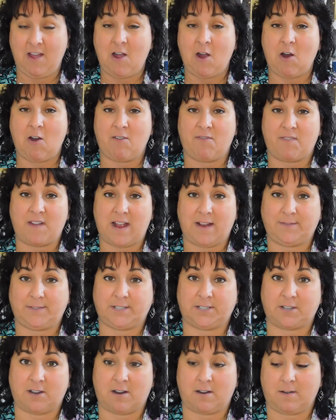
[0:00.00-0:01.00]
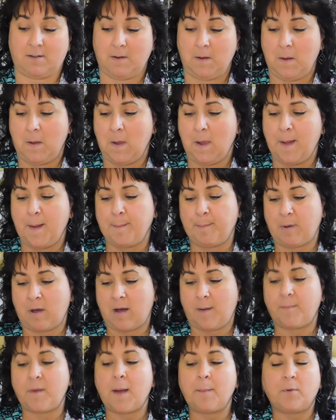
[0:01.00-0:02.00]
are five star.
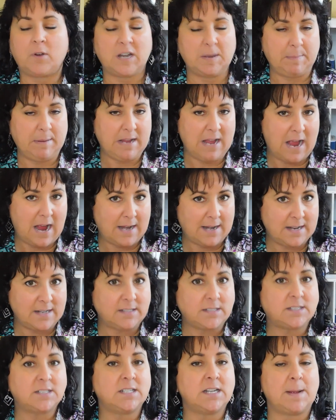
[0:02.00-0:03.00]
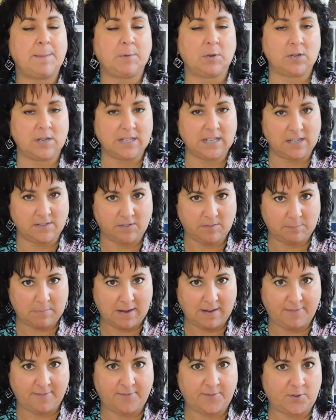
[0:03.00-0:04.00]
But I'm going to be honest and I'm going to give it
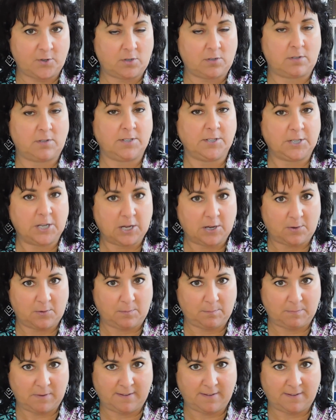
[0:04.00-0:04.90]
my full, you know,